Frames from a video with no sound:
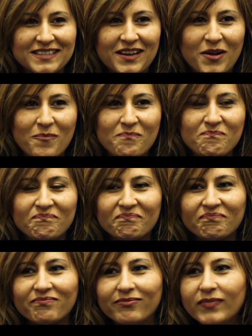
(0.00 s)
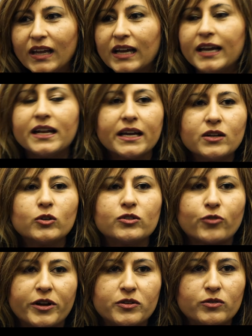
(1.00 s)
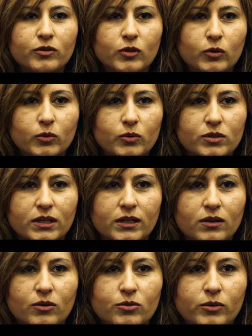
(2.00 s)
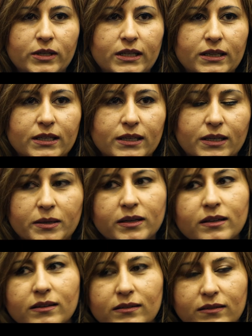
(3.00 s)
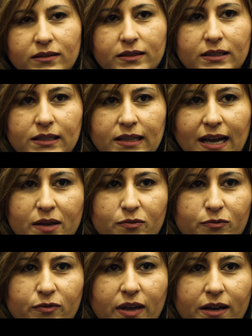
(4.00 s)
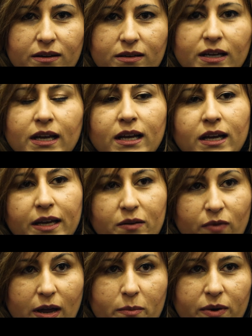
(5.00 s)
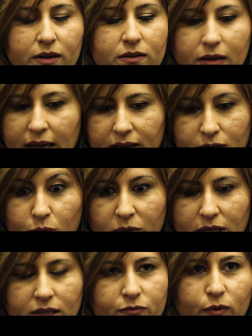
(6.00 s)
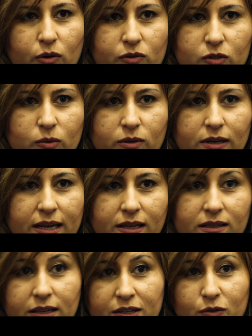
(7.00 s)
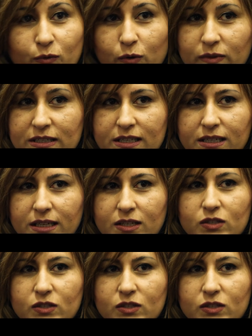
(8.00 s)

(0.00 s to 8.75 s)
Um, and I tried to include not only the life and environment, and uh, to me Florence looked like an interwoven city,